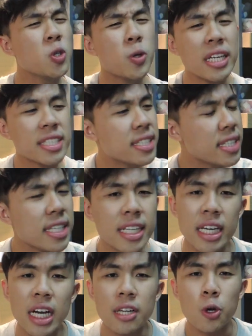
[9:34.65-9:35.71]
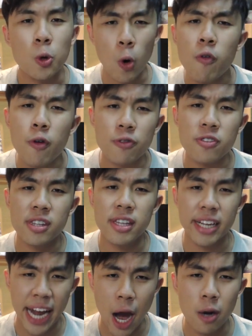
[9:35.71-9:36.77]
you can see the growth of
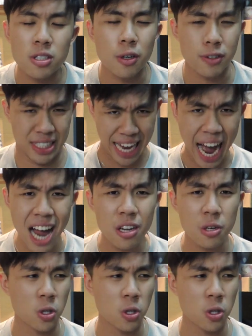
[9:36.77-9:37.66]
the character of Tyler,